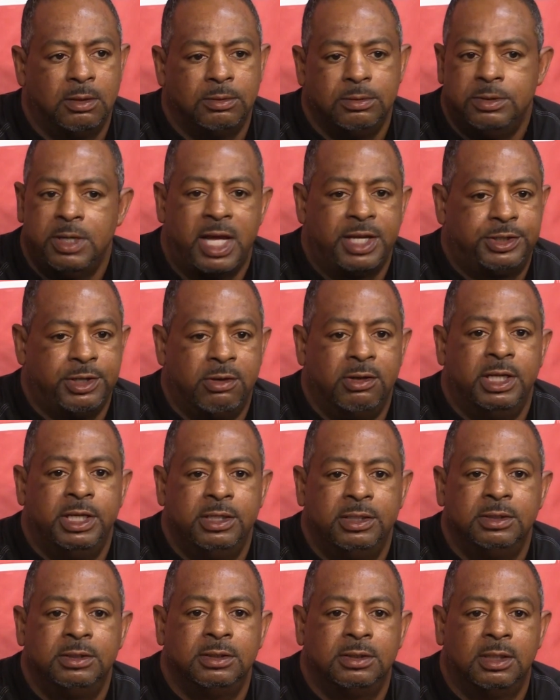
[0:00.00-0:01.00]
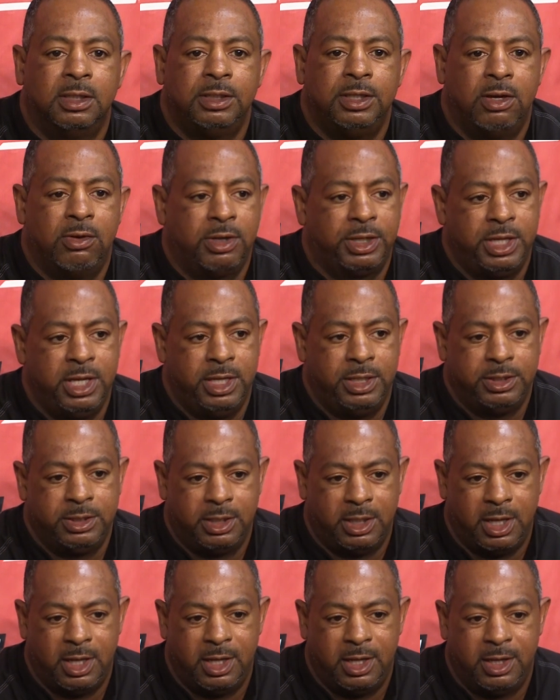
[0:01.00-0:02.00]
Not totally. You know,
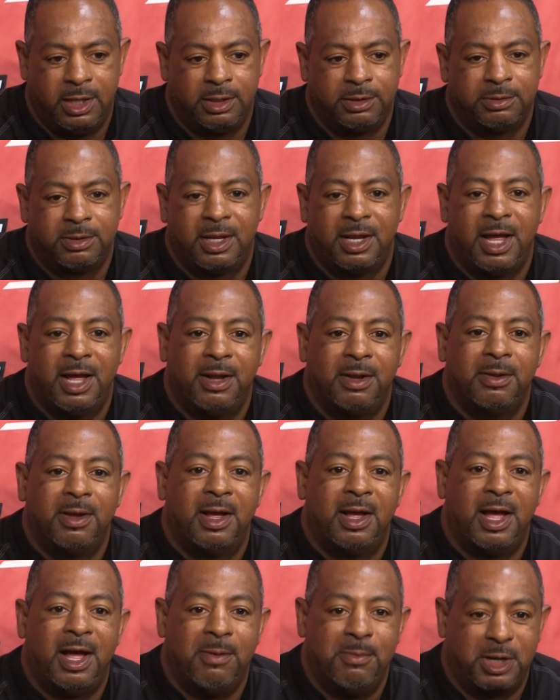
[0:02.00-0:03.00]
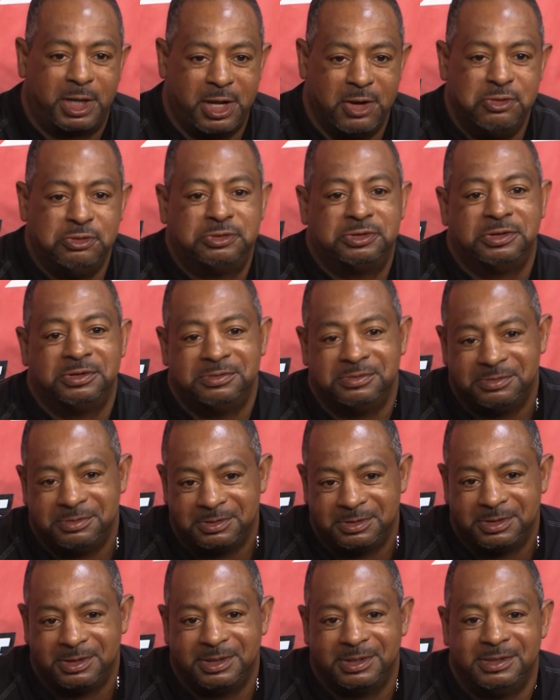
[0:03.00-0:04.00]
again, I'm a coach,
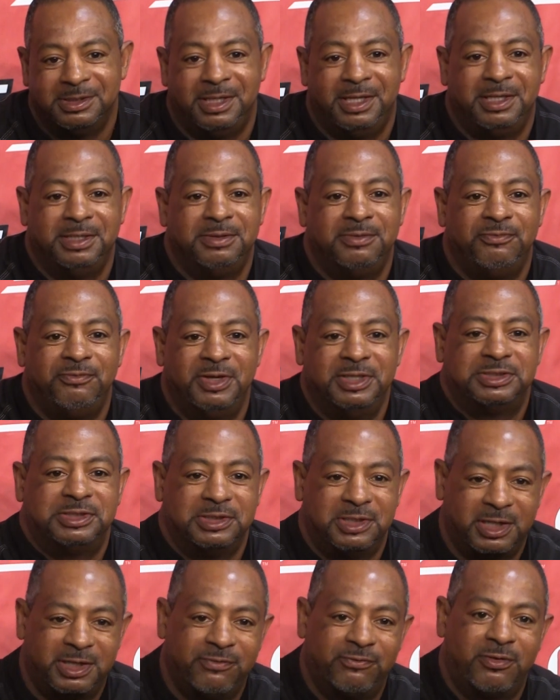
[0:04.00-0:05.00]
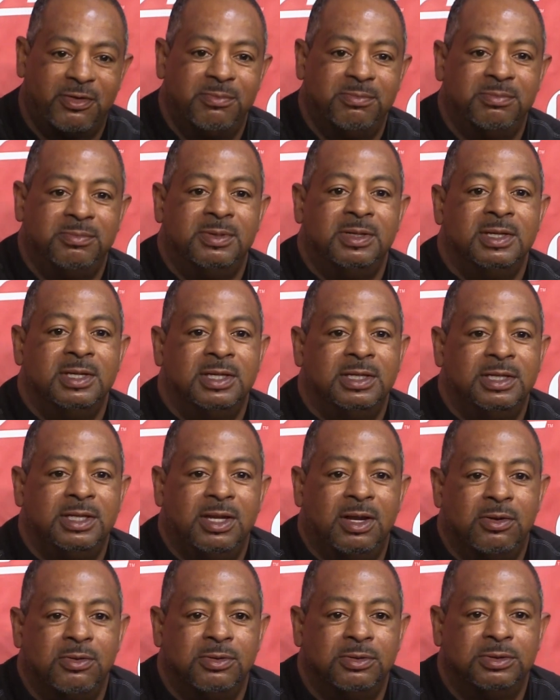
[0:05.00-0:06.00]
and Vince is looking from,
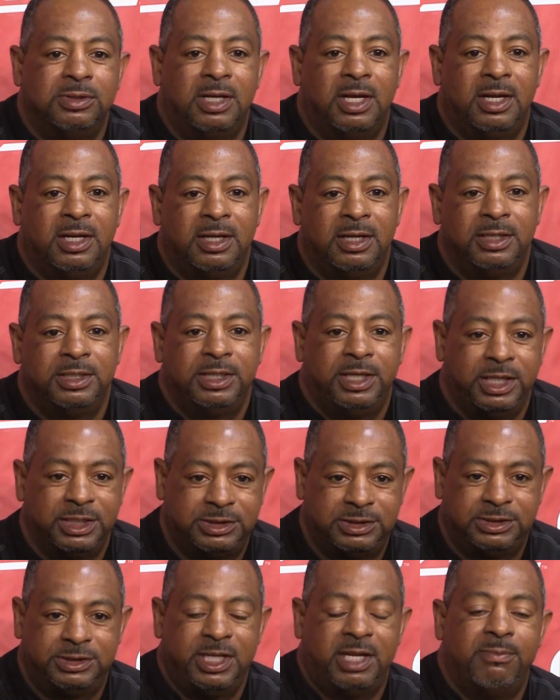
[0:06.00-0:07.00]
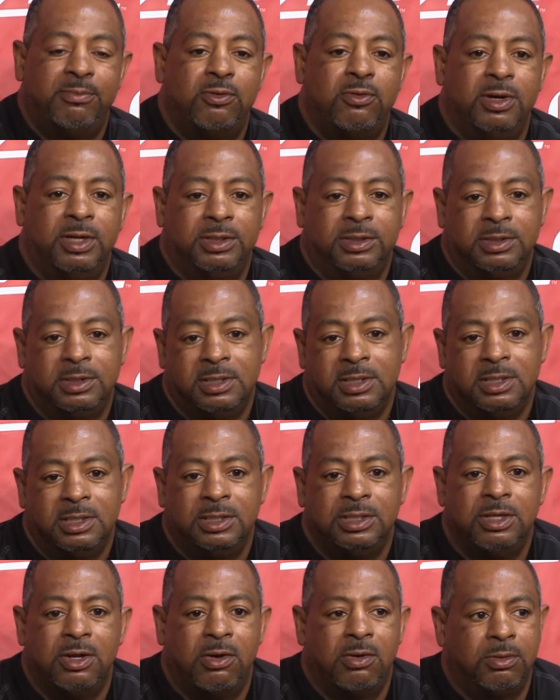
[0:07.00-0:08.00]
you know, his standpoint.
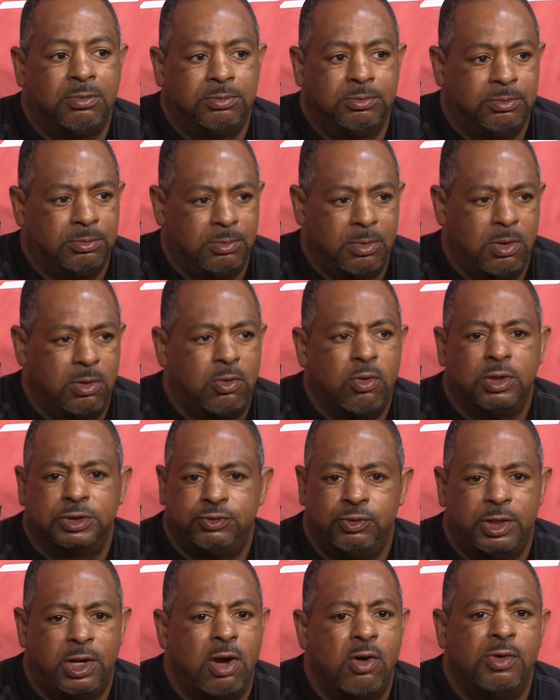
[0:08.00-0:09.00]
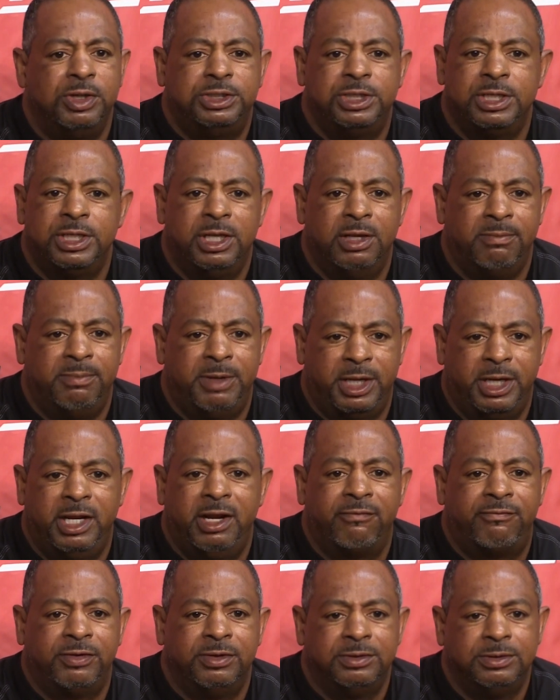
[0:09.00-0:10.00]
You know, of course, we always can give better
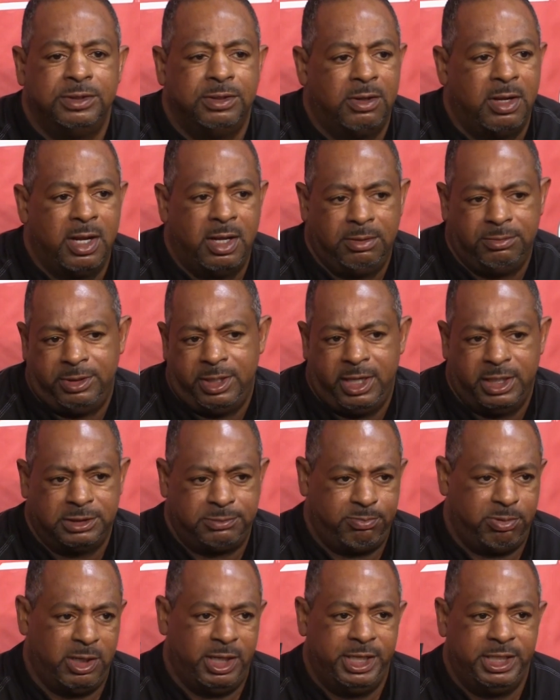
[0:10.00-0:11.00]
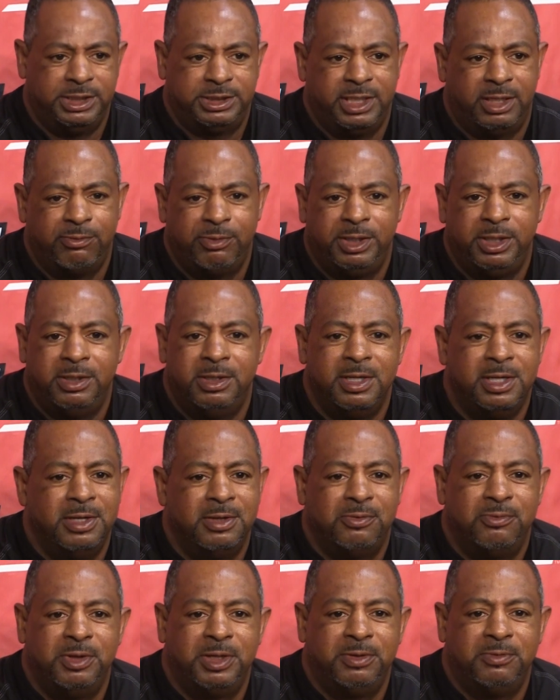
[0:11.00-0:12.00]
effort. You know, there's plays that
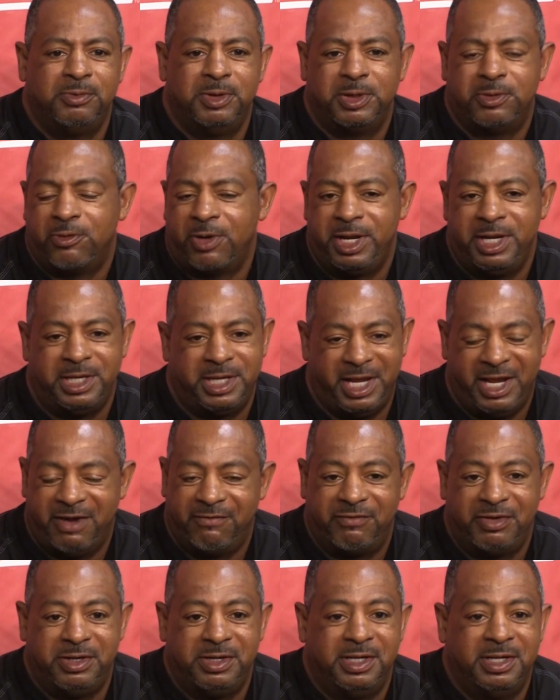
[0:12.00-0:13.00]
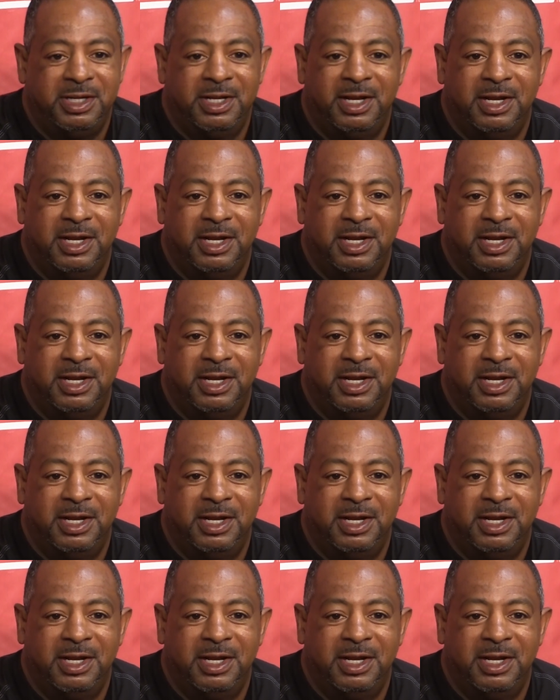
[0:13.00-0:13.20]
we grade every